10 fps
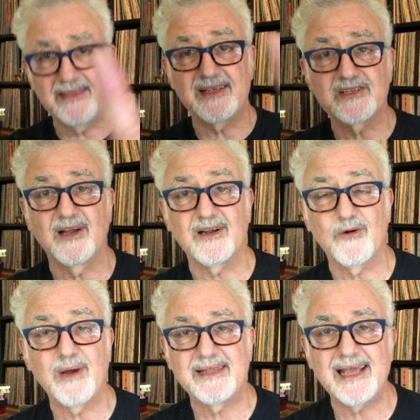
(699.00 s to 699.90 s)
us on our
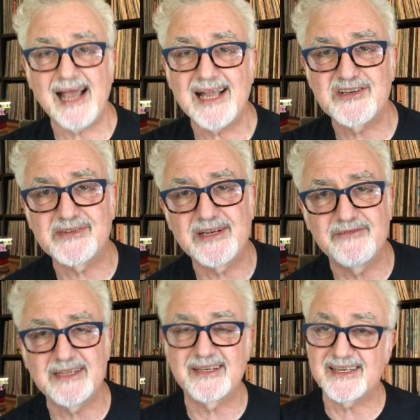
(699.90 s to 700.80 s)
way, they actually
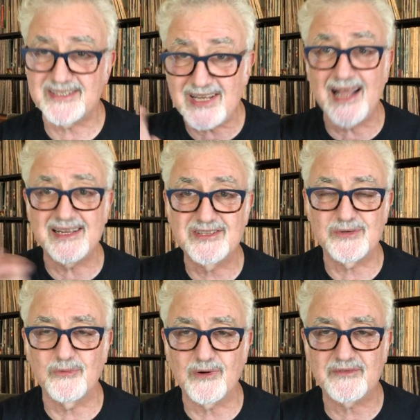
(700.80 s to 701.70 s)
invented a science
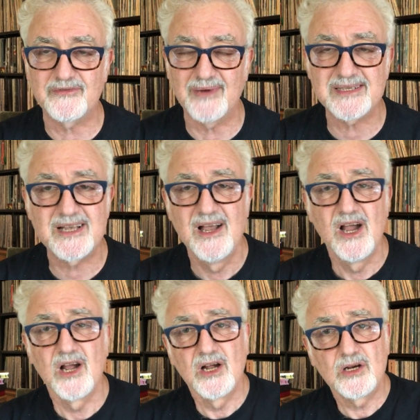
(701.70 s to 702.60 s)
award from us
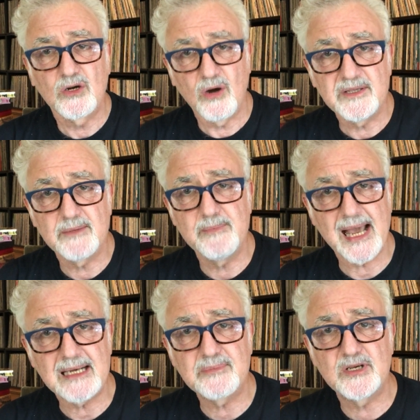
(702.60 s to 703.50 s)
called the
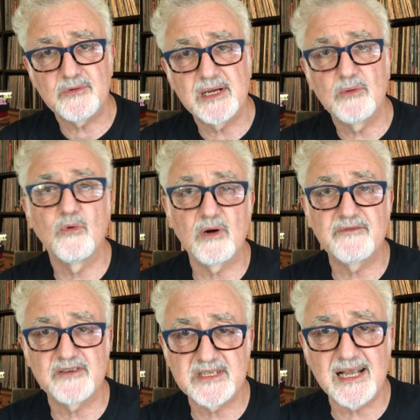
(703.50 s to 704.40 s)
Madame Curie Award
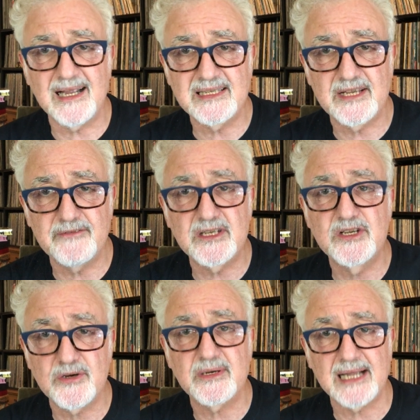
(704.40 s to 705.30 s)
for Scientific
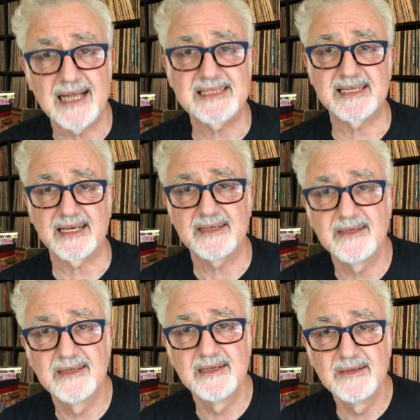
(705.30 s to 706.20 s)
Curiosity.
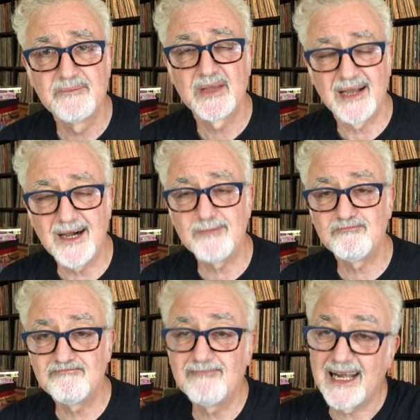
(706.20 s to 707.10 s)
I
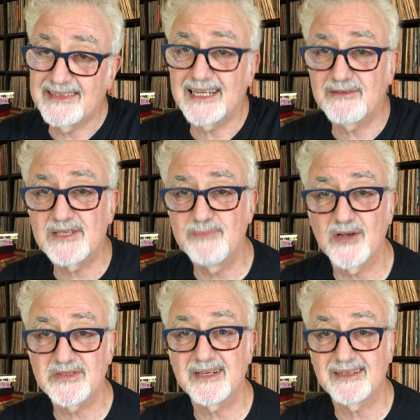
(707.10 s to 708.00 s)
think it was
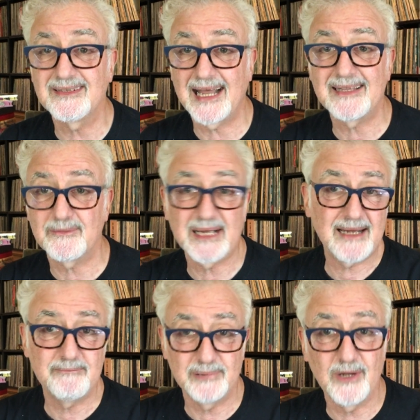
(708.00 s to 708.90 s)
mostly glad that we
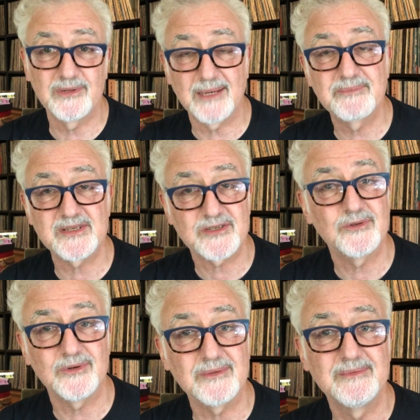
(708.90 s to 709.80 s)
hadn't blown up the
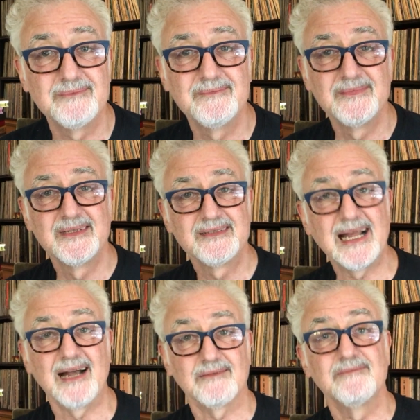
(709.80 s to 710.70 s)
school.
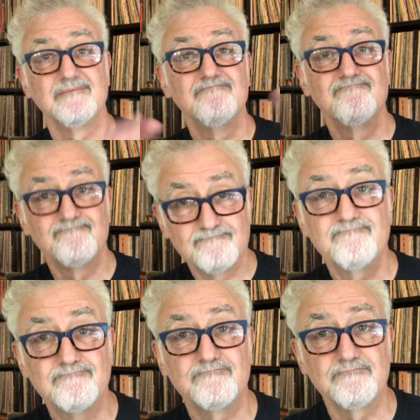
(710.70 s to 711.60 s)
Now,
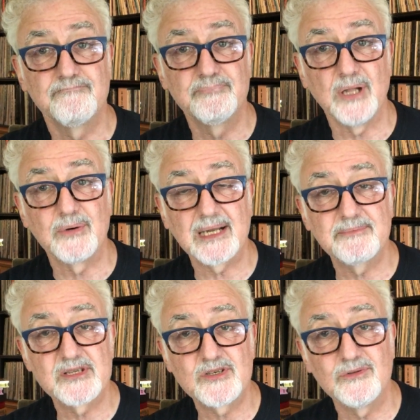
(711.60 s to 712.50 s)
blowing up
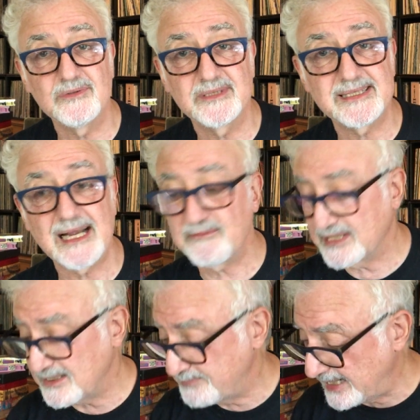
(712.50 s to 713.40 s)
the school, does that
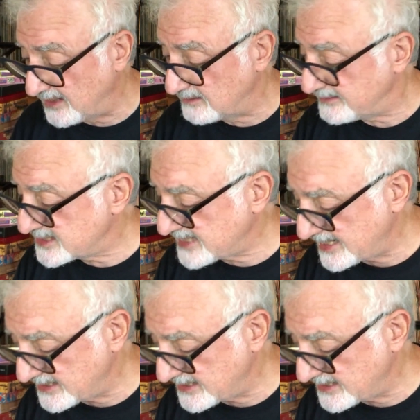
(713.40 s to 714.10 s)
ring a bell? Let's take